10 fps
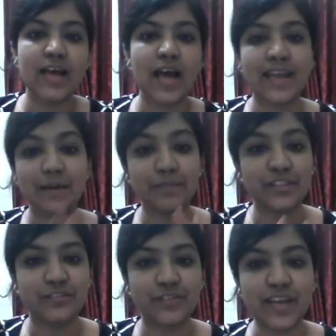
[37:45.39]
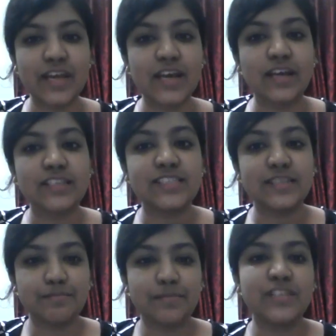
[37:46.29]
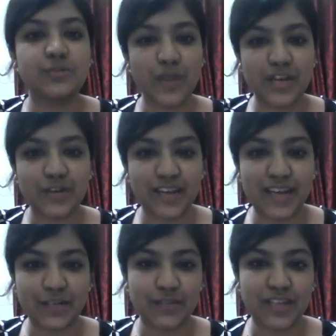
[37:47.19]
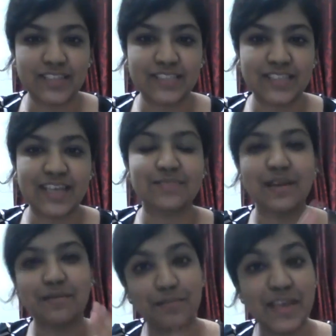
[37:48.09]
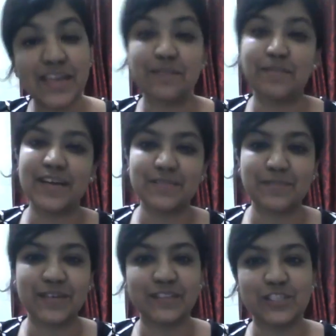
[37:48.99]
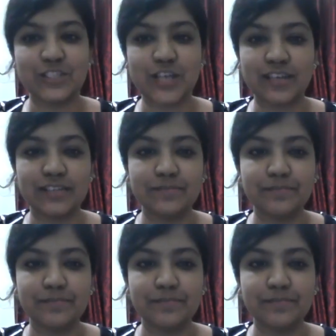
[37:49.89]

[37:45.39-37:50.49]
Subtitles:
And number 3, the simplest way to connect with us is by being a participant on this channel.